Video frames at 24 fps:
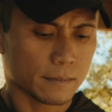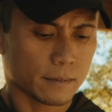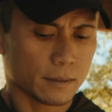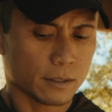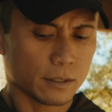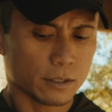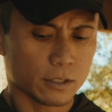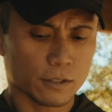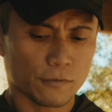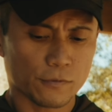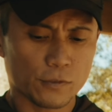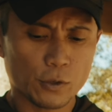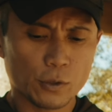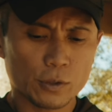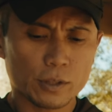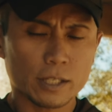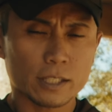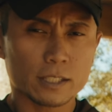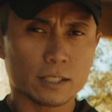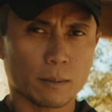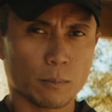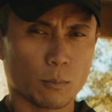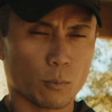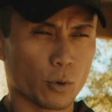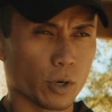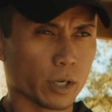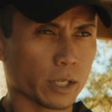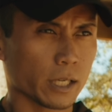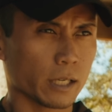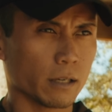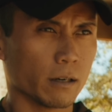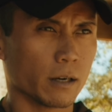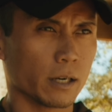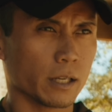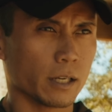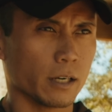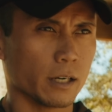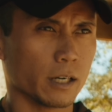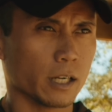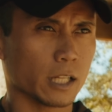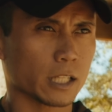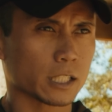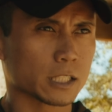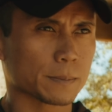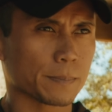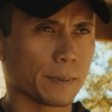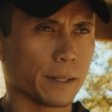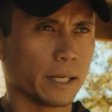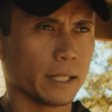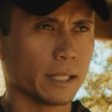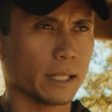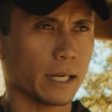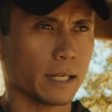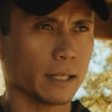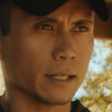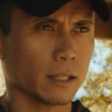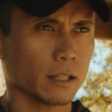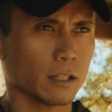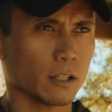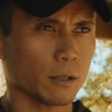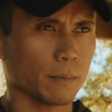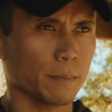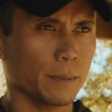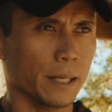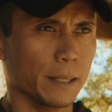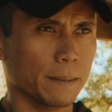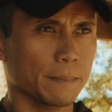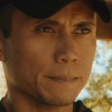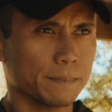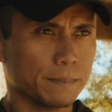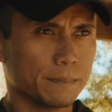There's a few things I'm working on here, and I'll explain that in a little bit.